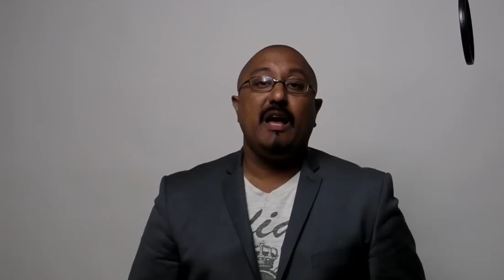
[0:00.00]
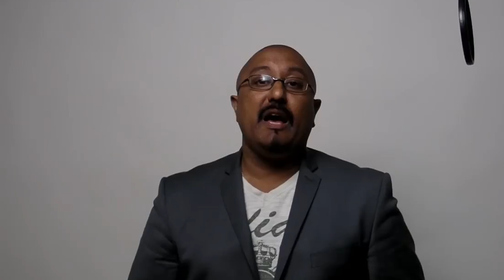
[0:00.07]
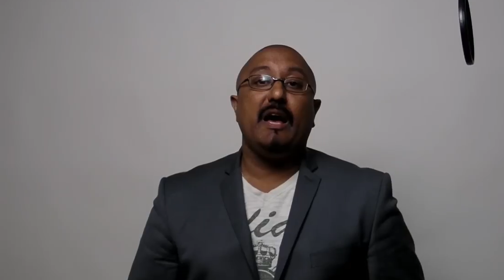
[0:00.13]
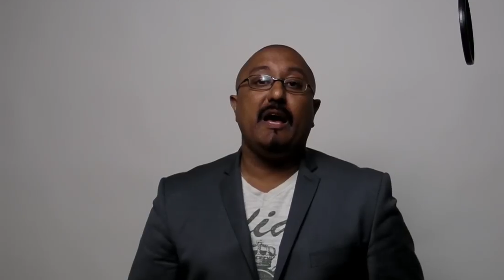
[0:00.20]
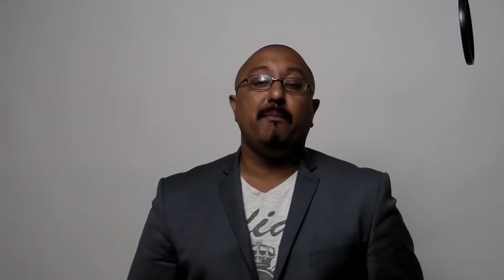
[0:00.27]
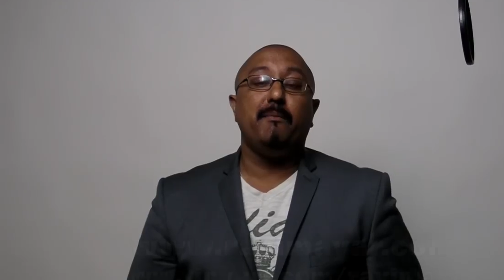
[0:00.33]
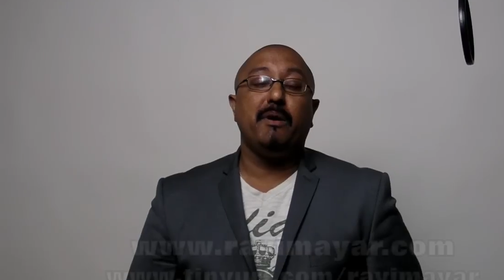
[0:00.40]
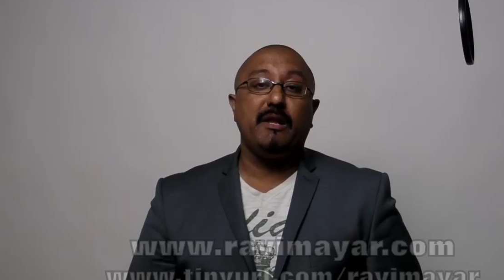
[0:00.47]

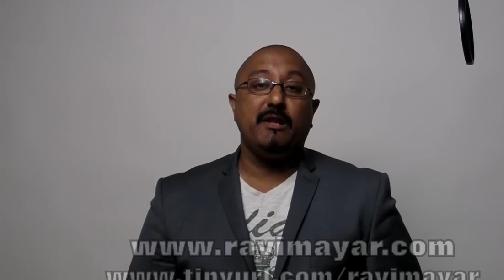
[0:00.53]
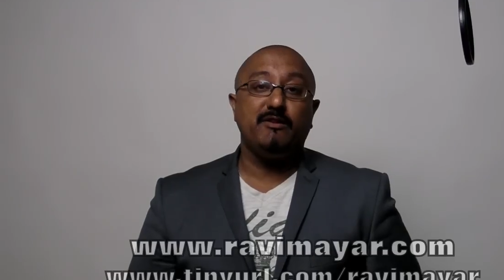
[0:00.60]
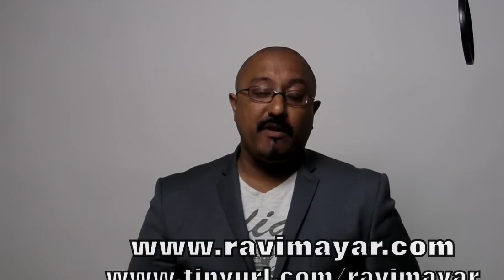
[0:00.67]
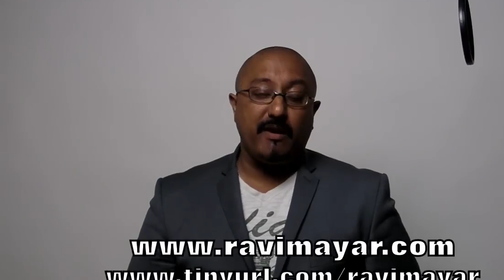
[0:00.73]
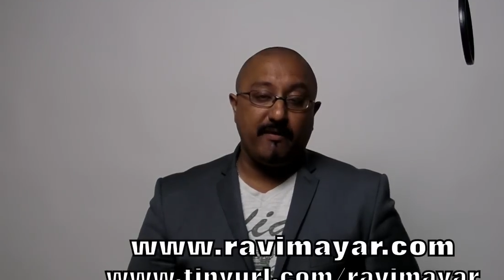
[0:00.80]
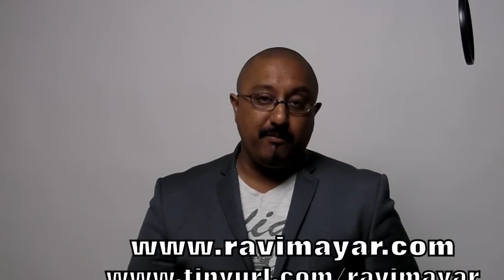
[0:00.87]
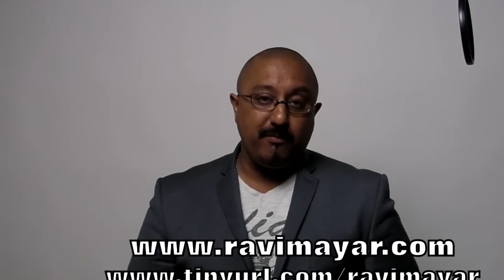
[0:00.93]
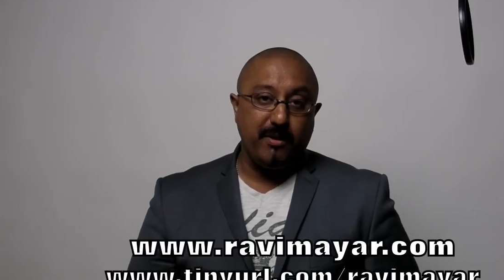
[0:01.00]
My name is
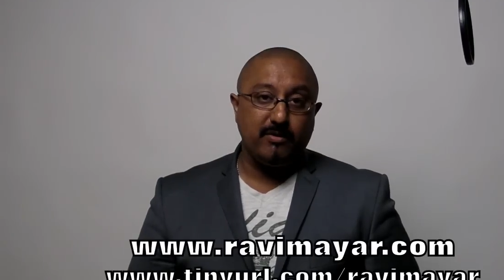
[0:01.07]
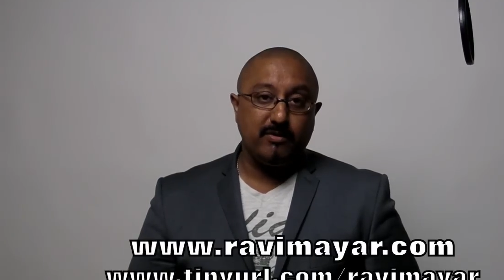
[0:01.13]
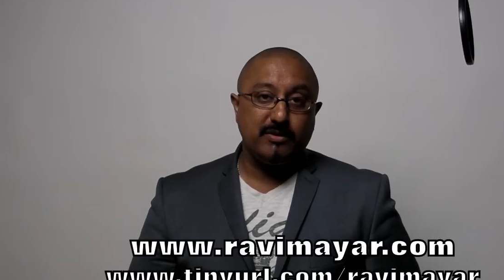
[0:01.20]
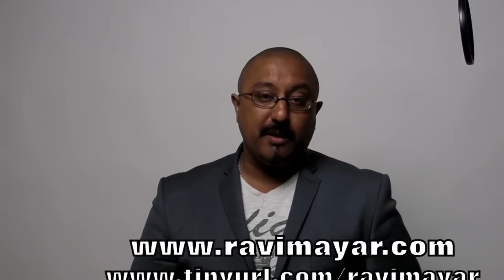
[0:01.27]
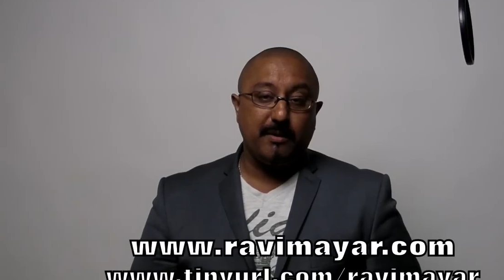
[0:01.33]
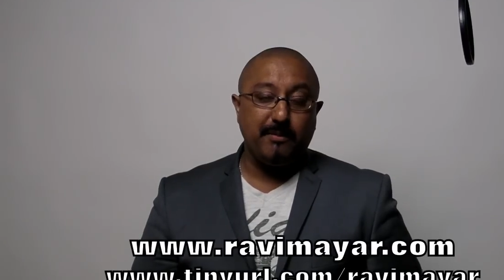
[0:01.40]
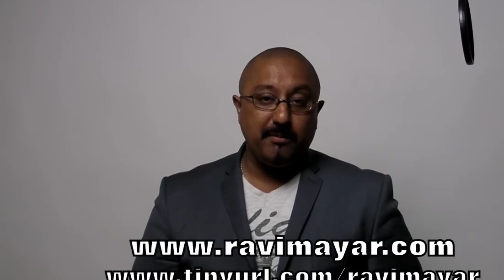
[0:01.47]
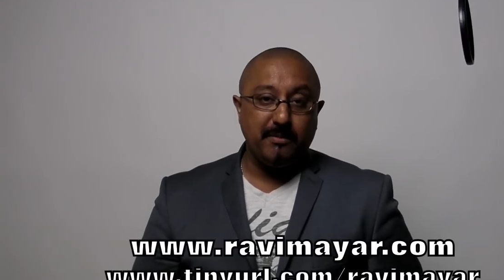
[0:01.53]
Ravi Mayar,
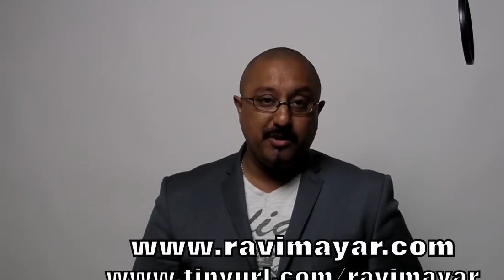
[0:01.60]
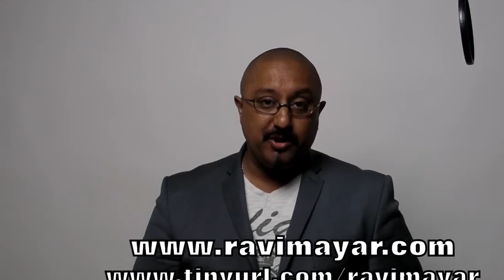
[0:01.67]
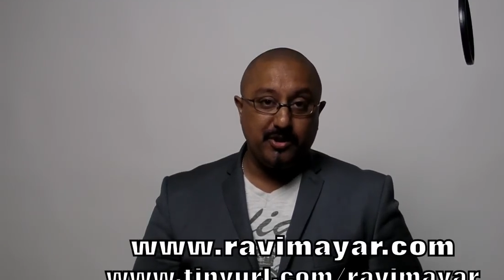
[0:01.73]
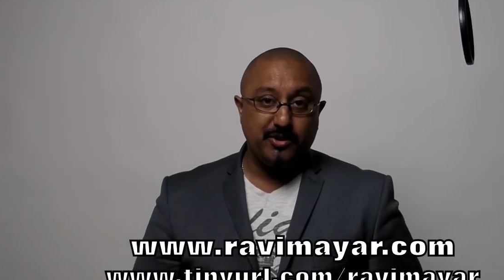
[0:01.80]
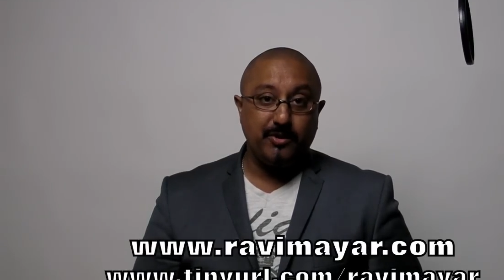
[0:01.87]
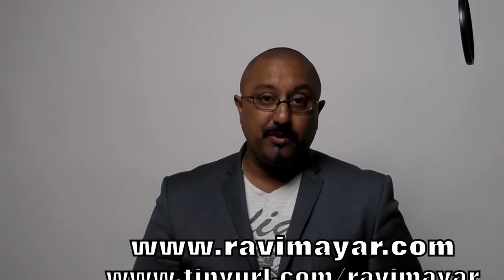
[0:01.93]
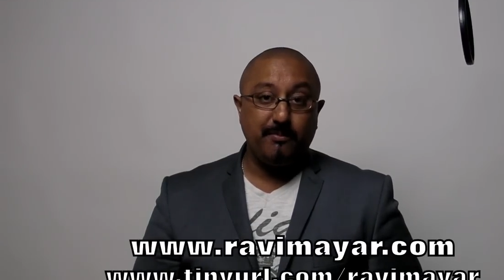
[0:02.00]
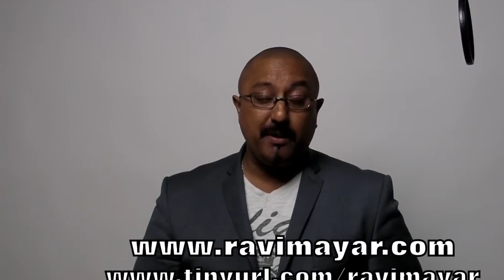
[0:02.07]
celebrity
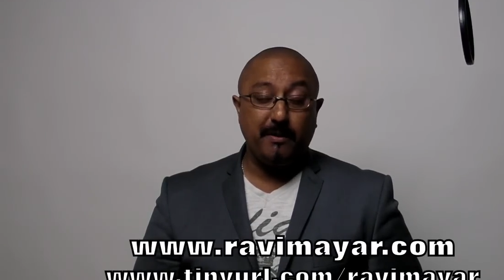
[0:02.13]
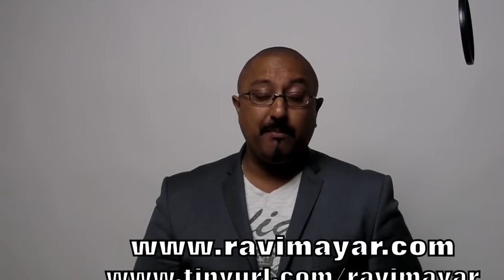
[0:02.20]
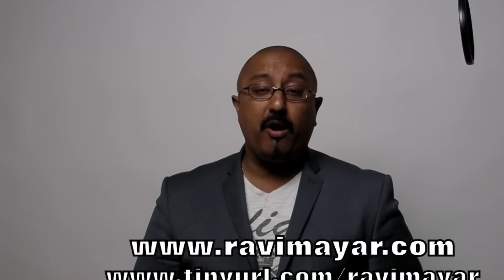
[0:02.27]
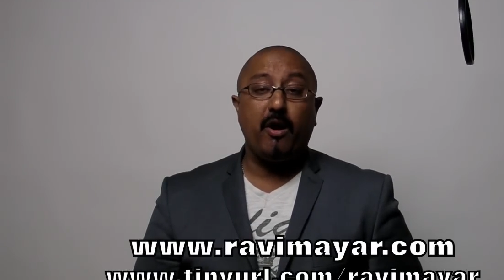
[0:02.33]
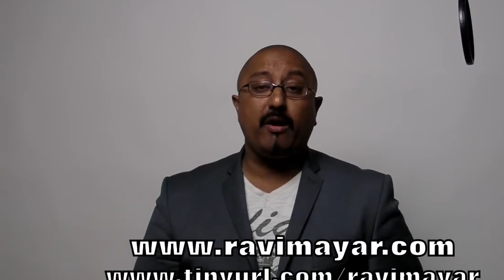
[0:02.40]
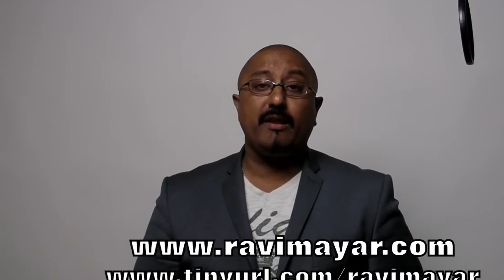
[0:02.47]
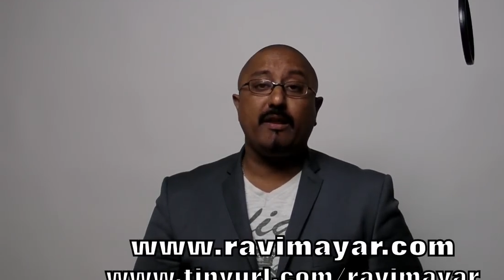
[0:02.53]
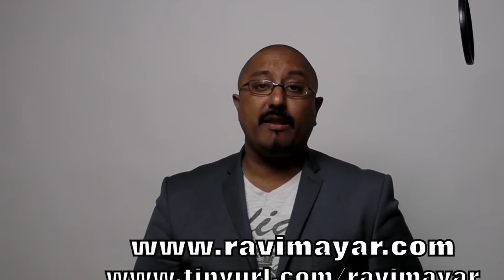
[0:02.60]
magician,
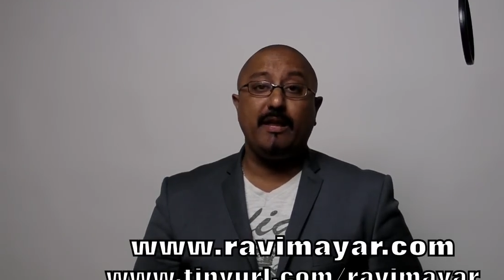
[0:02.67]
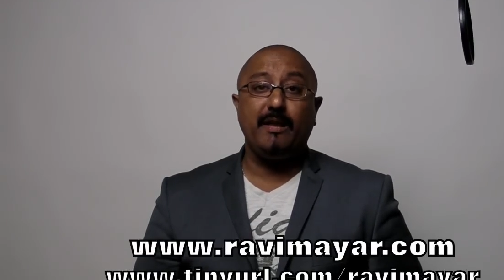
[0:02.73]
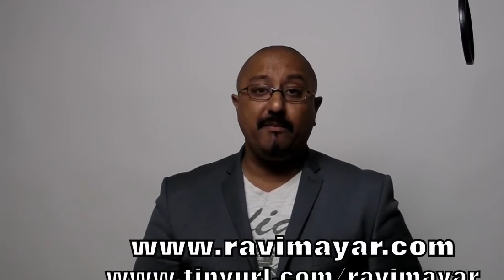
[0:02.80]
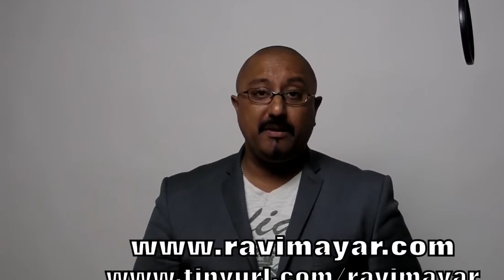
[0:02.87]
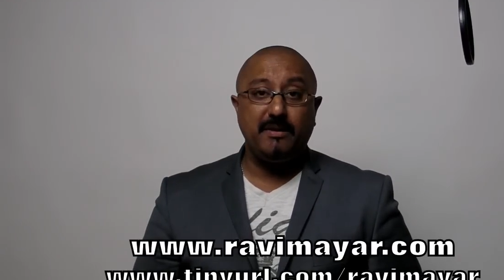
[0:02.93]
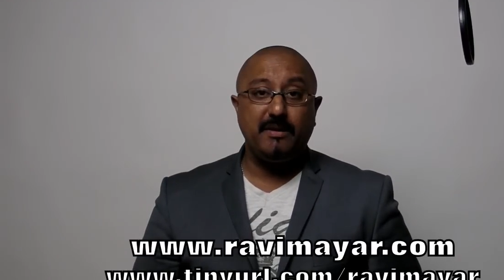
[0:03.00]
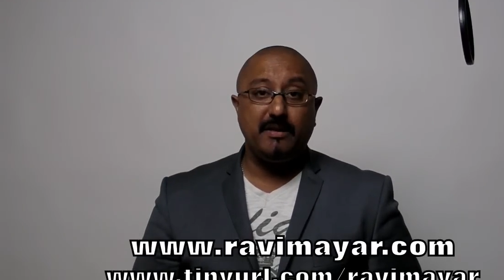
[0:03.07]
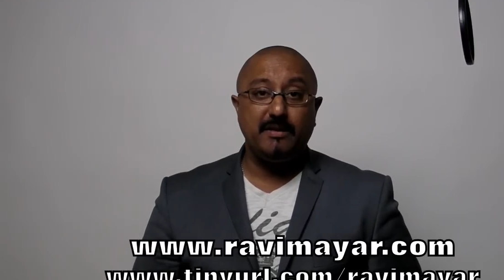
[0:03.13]
pickpocket, and
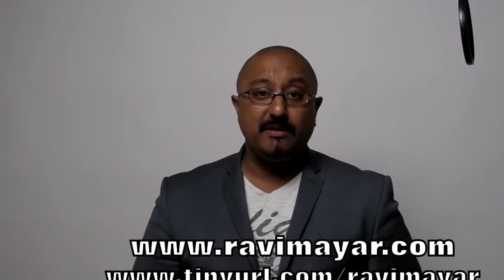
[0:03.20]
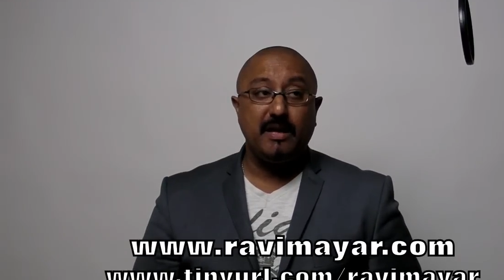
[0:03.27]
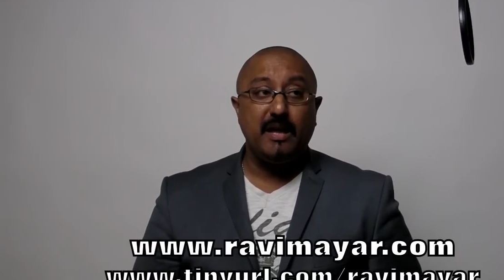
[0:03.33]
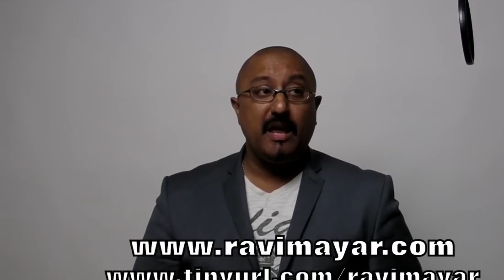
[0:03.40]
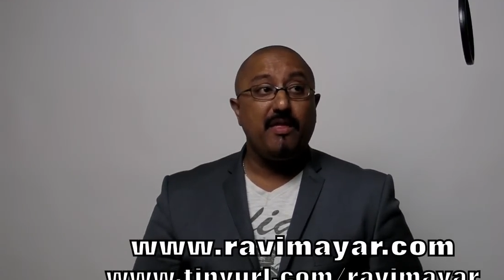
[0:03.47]
hypnotist.